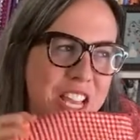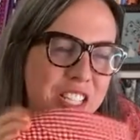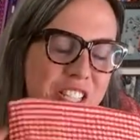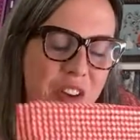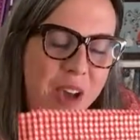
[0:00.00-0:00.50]

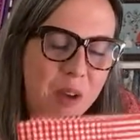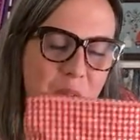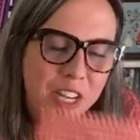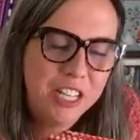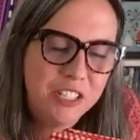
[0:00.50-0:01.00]
So I
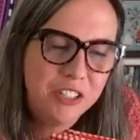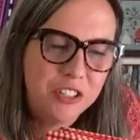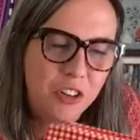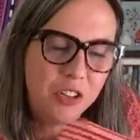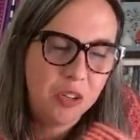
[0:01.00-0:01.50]
wanted to
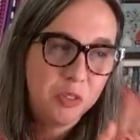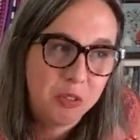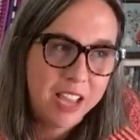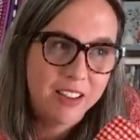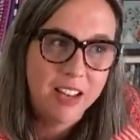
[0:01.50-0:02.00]
show you. So
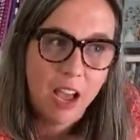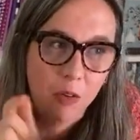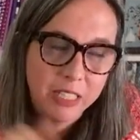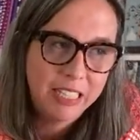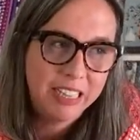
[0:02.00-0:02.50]

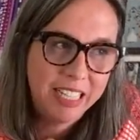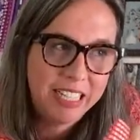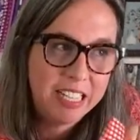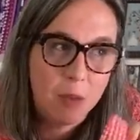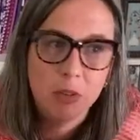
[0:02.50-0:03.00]
I'll link
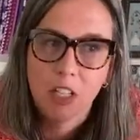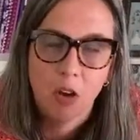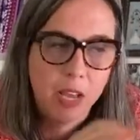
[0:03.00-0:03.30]
it down below.